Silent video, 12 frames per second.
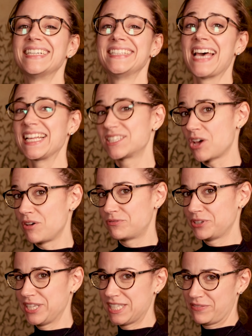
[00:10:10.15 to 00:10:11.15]
That's all
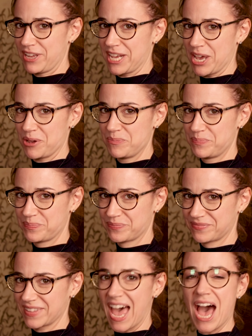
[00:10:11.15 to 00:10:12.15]
for this video.
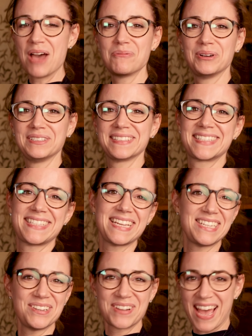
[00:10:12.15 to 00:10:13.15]
I will see
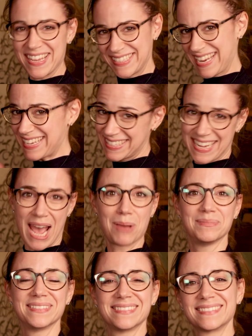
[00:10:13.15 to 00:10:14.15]
you guys next
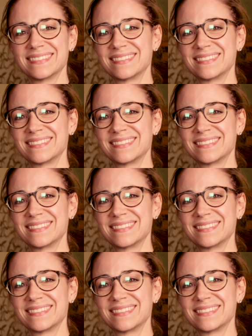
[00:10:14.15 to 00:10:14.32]
time.